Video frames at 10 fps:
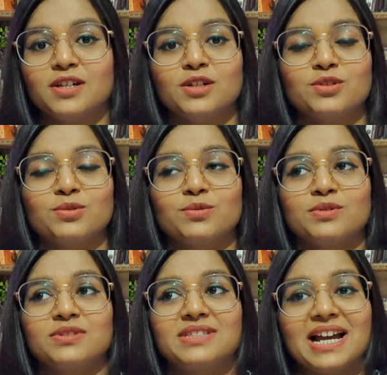
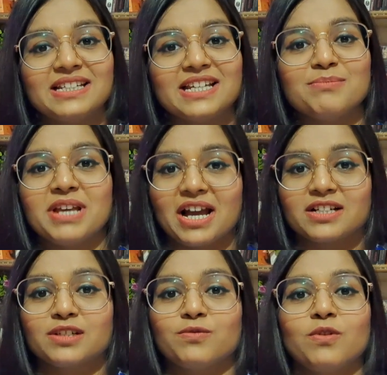so that can be
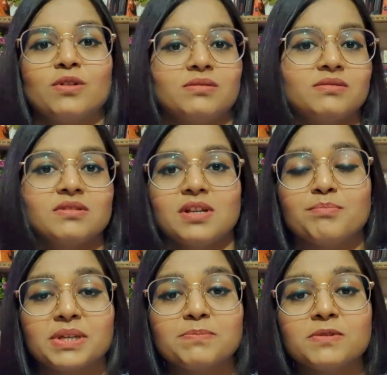hectic for some
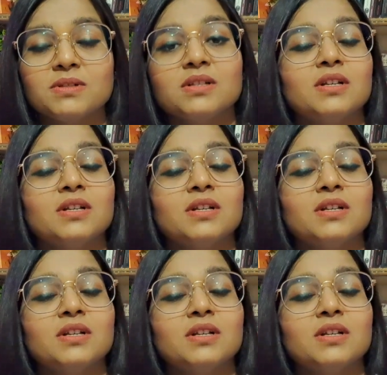people,